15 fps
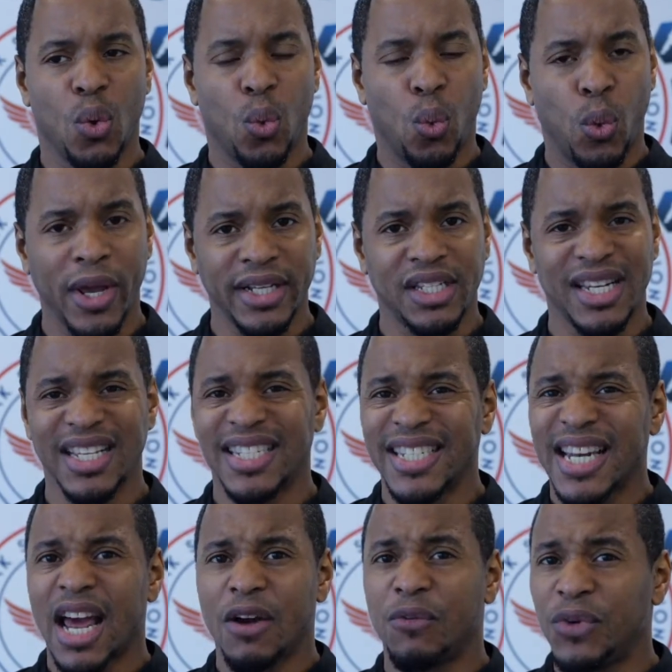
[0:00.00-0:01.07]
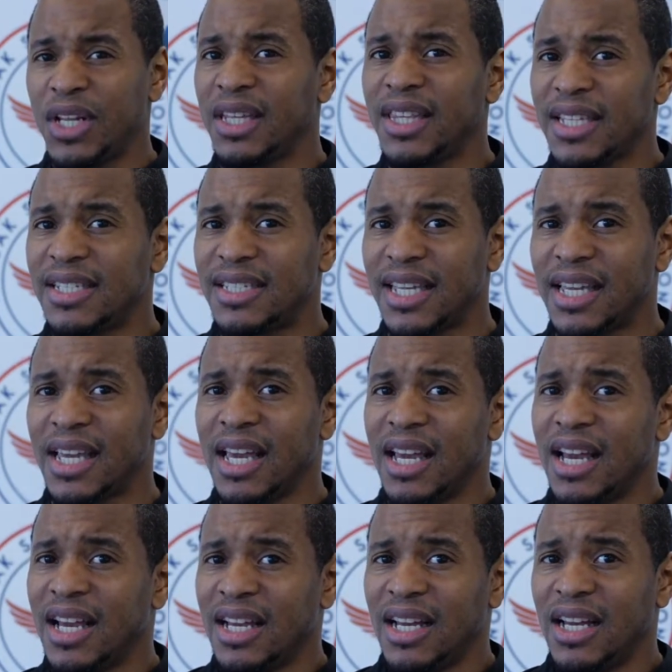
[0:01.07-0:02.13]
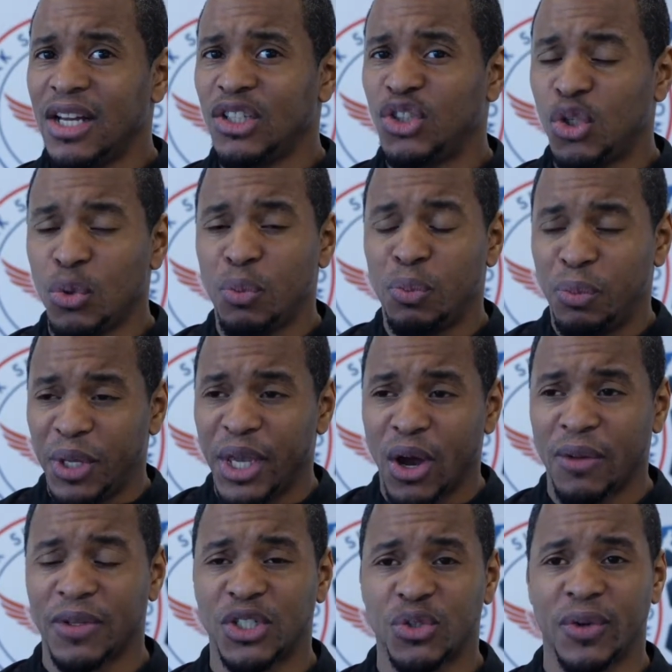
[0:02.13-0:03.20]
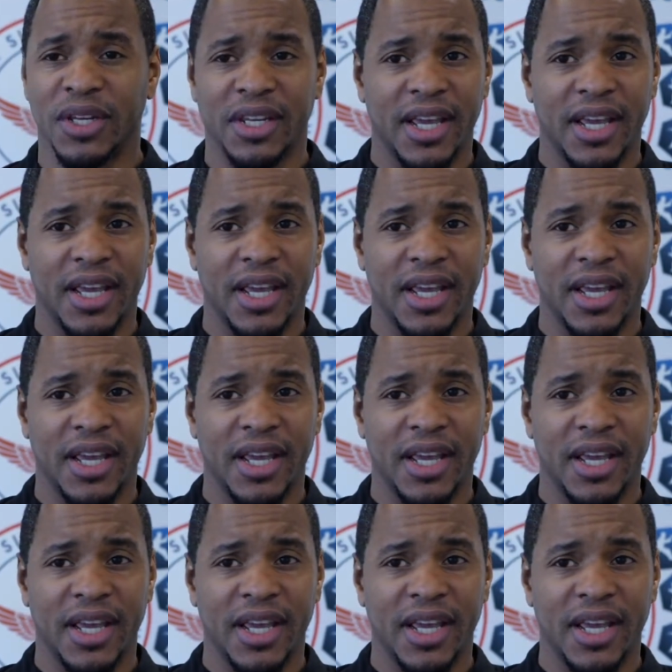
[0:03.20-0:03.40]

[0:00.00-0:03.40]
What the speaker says: which is not realistic to be on the street.